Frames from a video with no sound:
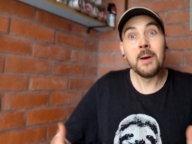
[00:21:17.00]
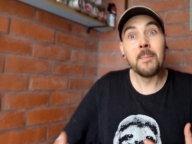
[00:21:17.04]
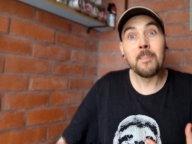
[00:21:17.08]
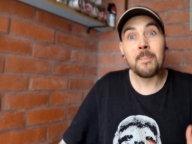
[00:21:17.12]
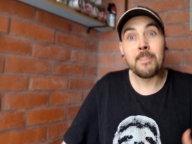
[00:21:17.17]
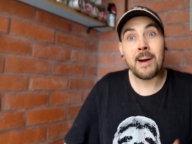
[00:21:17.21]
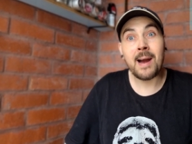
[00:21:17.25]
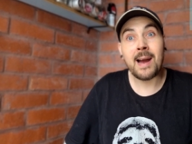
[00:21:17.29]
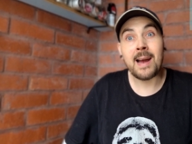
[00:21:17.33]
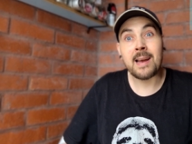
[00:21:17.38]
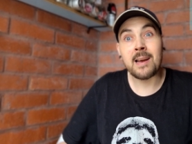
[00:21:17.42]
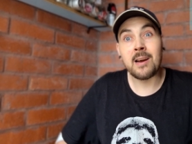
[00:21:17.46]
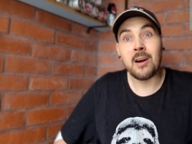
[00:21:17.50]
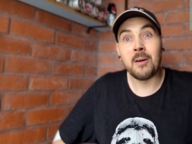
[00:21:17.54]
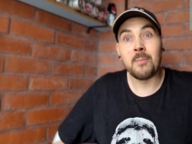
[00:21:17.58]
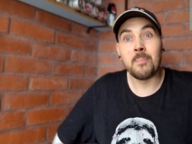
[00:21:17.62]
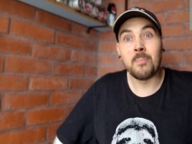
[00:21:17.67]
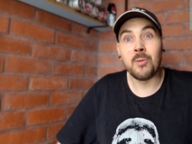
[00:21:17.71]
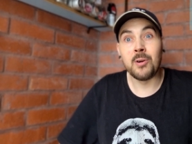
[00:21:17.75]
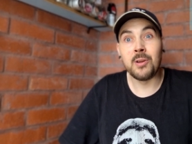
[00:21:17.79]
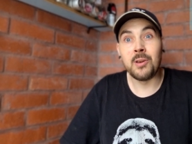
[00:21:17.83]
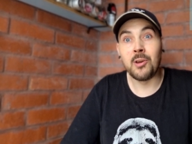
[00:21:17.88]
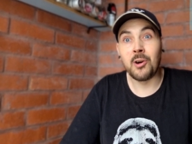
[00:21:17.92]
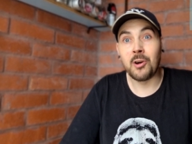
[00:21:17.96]
pack up
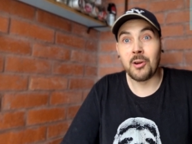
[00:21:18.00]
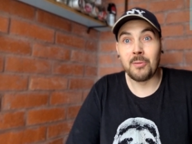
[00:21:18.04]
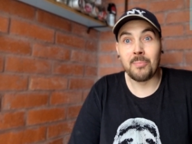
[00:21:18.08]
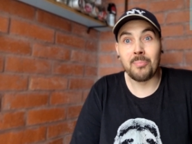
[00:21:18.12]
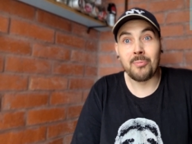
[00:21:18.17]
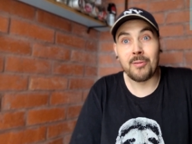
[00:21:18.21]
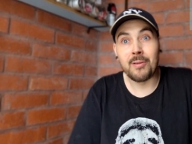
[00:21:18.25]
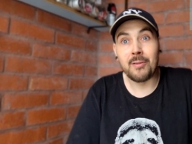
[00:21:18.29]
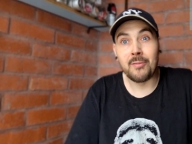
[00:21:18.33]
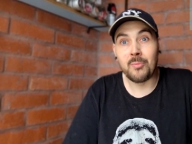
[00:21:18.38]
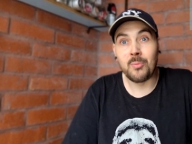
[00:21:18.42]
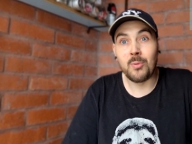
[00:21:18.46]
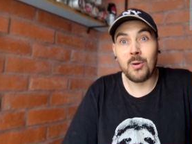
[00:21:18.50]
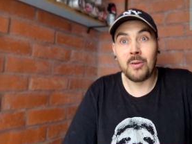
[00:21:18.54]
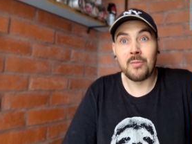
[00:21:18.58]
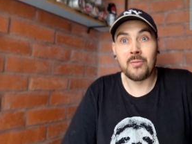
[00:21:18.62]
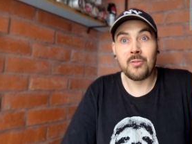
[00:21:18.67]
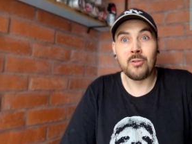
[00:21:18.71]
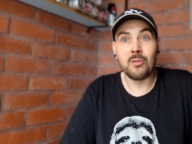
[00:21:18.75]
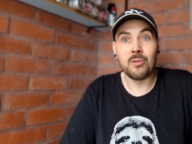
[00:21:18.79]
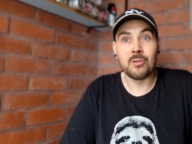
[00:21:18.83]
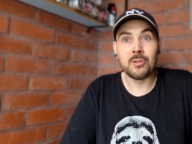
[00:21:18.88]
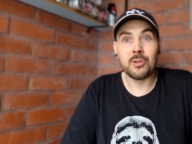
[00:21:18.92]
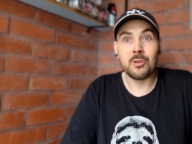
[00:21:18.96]
my library of what I've
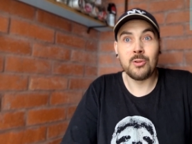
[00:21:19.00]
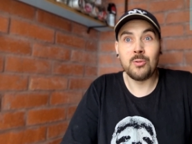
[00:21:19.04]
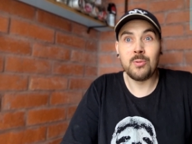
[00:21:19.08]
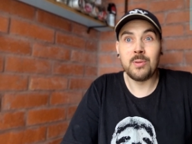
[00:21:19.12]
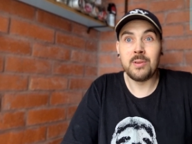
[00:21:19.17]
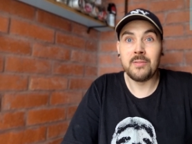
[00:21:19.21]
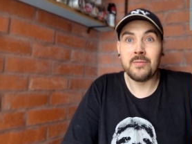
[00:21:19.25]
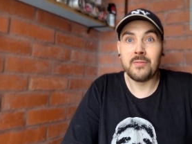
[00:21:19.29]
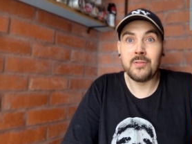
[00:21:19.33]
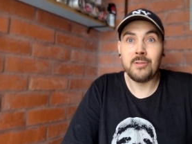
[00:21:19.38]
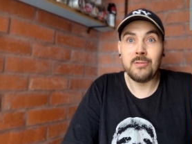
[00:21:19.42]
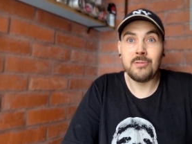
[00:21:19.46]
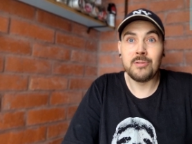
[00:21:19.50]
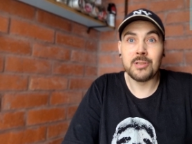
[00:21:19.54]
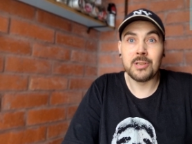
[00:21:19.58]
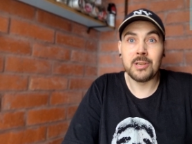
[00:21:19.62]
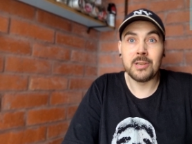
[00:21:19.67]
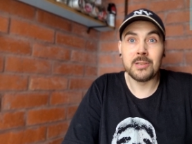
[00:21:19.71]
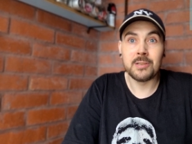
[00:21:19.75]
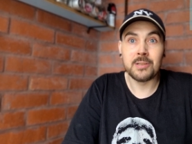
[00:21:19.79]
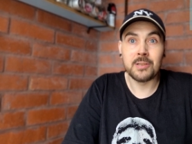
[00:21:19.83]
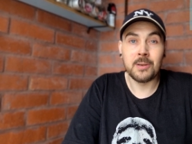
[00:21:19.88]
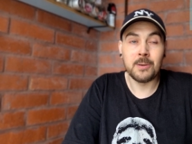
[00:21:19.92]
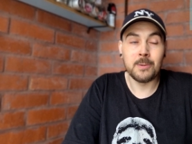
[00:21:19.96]
got to do in the
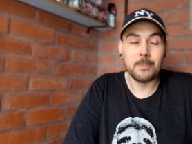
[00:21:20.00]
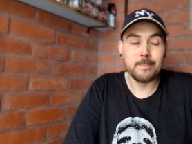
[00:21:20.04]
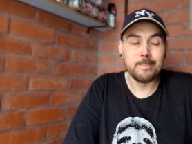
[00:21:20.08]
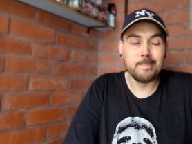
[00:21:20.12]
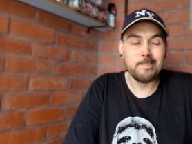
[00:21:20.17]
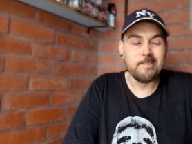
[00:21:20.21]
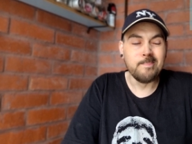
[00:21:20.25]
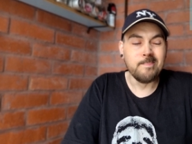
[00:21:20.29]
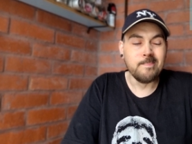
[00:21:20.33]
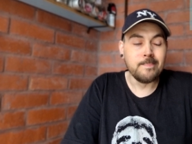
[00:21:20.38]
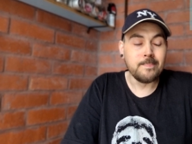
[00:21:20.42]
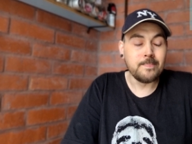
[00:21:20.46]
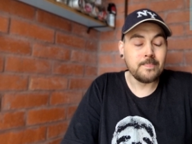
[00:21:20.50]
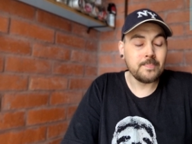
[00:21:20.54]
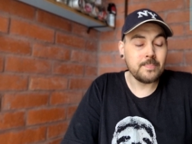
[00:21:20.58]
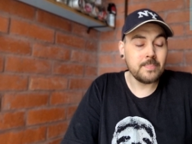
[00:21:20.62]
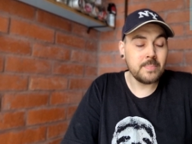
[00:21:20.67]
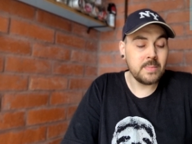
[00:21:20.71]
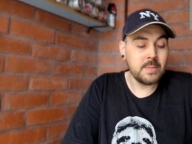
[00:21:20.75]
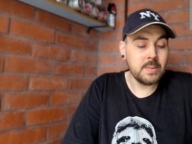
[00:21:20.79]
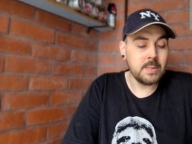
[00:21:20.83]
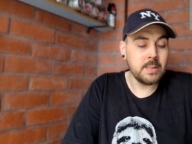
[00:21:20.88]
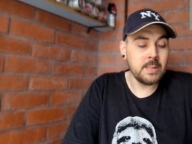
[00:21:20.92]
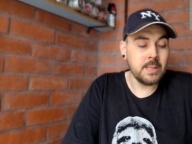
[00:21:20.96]
future. So
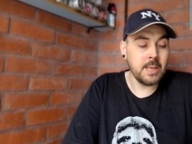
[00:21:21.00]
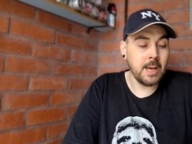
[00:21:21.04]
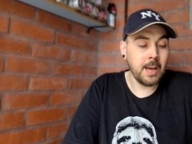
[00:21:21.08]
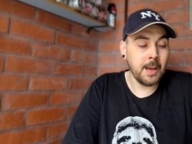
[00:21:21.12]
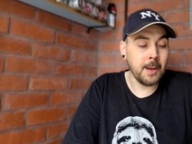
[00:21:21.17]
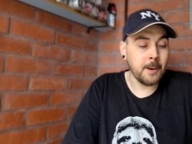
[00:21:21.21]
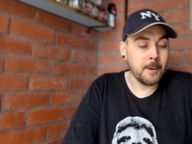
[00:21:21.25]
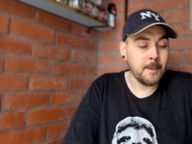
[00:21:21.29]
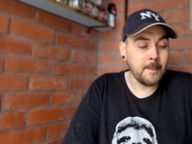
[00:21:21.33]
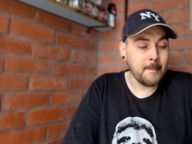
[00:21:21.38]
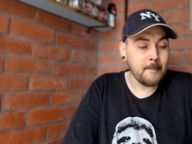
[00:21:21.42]
yeah,